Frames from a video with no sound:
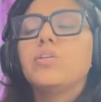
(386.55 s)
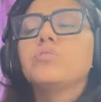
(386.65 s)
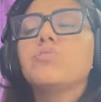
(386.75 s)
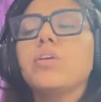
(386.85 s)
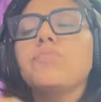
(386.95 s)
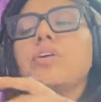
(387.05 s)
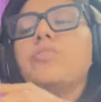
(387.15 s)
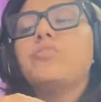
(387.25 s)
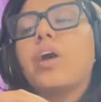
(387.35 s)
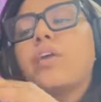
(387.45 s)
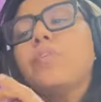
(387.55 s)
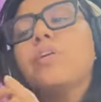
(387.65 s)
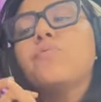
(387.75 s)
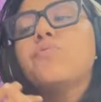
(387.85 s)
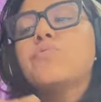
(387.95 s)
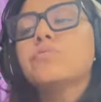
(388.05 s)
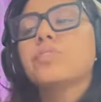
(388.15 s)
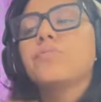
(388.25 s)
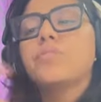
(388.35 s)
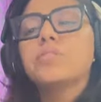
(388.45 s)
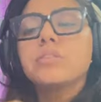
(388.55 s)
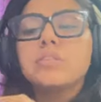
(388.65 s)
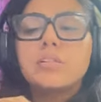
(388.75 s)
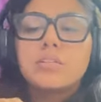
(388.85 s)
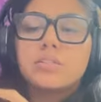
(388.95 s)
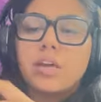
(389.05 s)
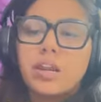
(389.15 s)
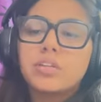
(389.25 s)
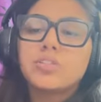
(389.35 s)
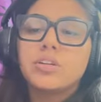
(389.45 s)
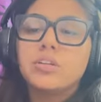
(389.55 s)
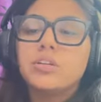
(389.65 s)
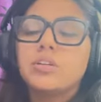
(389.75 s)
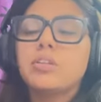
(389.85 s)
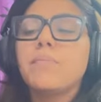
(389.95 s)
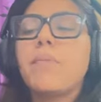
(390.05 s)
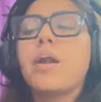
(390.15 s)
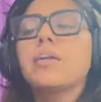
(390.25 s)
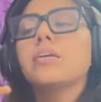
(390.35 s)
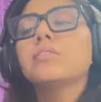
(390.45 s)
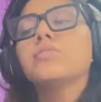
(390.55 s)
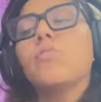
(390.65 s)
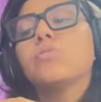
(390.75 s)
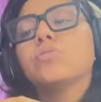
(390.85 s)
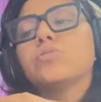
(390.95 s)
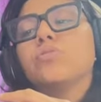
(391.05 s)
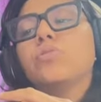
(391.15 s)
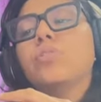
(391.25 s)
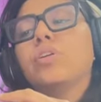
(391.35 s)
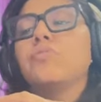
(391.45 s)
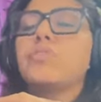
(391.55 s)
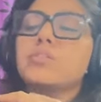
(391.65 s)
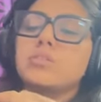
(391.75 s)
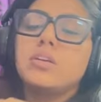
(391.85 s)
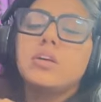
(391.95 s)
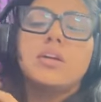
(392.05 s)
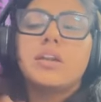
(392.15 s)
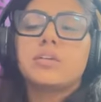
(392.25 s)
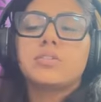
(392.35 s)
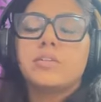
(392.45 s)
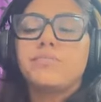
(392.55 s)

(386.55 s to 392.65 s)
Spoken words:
So if the driving force reverses its direction, the particles also reverse their direction.